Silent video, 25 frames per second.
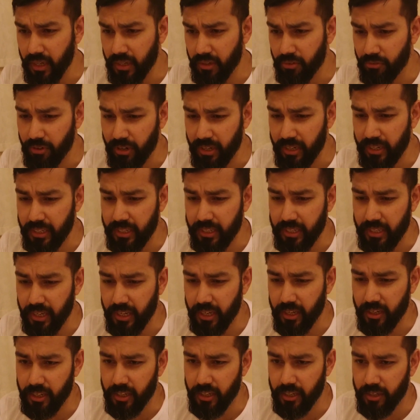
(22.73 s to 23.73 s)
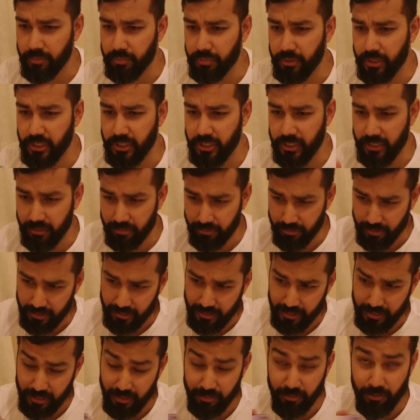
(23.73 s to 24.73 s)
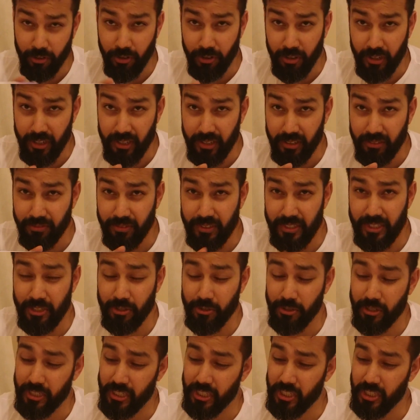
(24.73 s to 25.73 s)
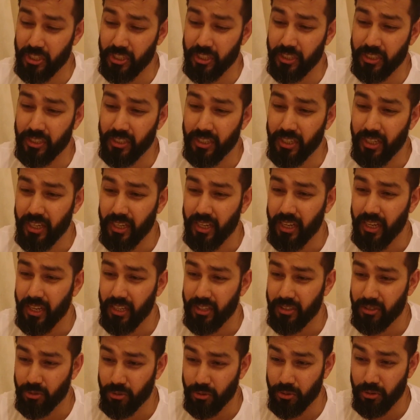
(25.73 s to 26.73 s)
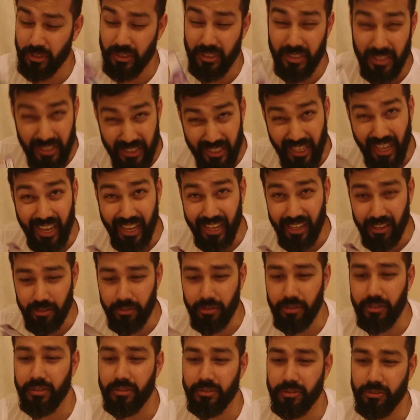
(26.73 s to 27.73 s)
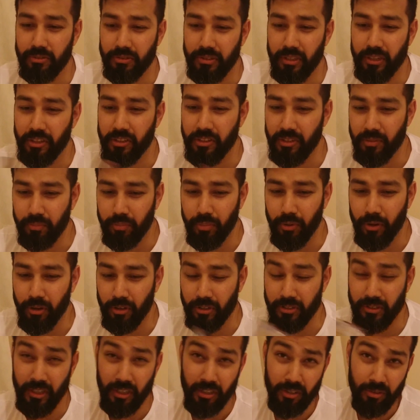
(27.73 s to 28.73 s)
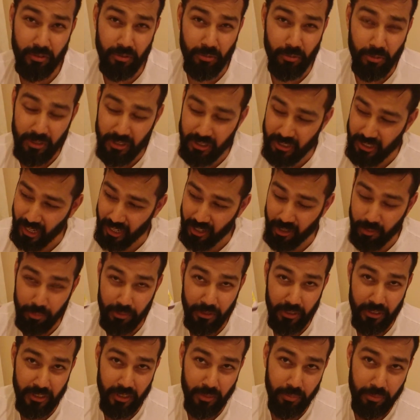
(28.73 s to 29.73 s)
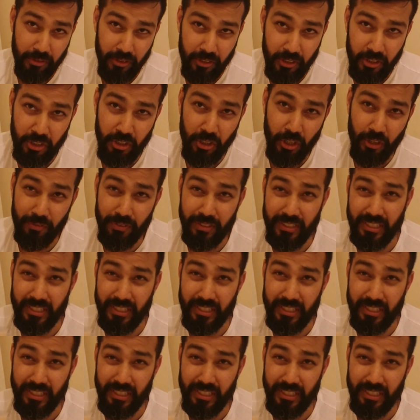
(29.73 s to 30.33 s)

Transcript: I really appreciate the fact that they've got a physical edition style. So they got the box, which I could put this up on the shelf.